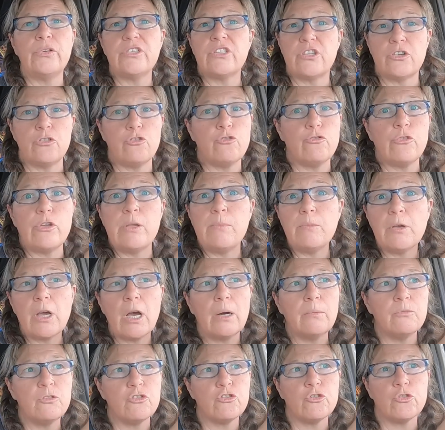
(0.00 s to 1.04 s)
It's a dream
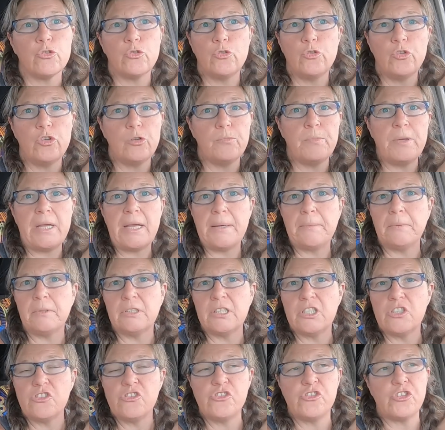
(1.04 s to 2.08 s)
come true to be able
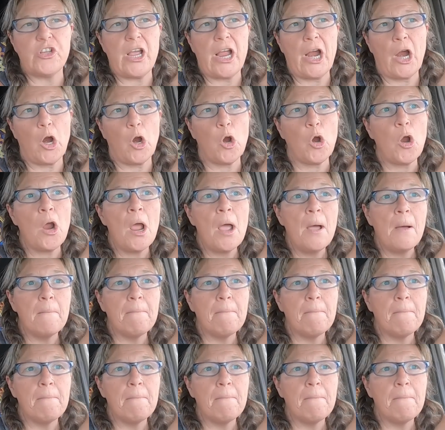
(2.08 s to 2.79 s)
to share